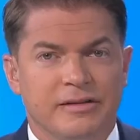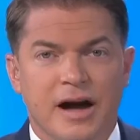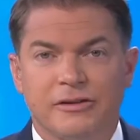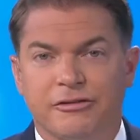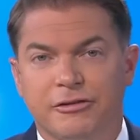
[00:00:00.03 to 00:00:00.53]

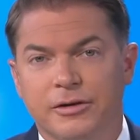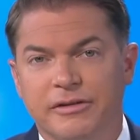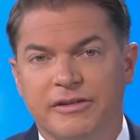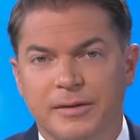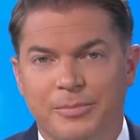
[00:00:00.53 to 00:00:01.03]
college
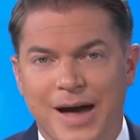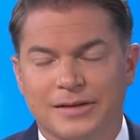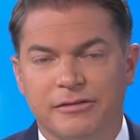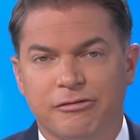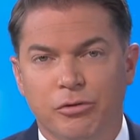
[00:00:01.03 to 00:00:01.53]
students head
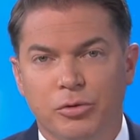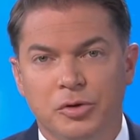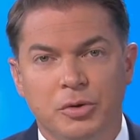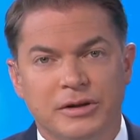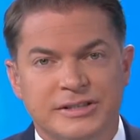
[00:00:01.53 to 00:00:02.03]
back to
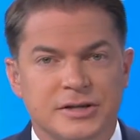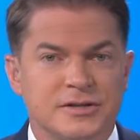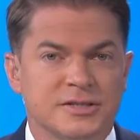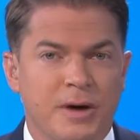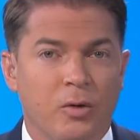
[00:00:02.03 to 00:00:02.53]
school, new
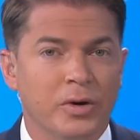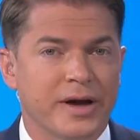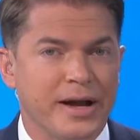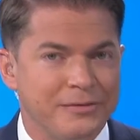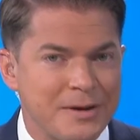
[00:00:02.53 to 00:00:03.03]
concerns about
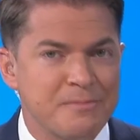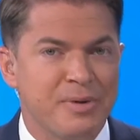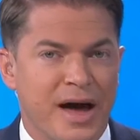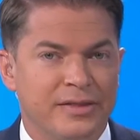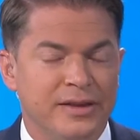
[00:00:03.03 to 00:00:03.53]
what kind of
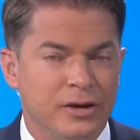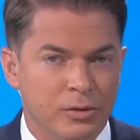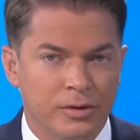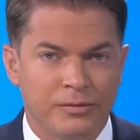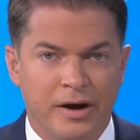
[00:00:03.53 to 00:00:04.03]
impact the
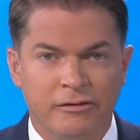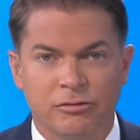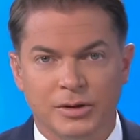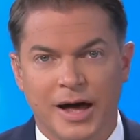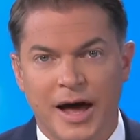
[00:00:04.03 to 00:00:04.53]

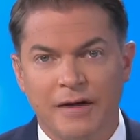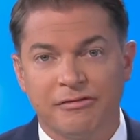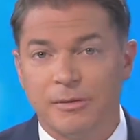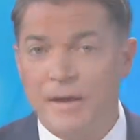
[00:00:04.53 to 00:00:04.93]
coronavirus will have. Some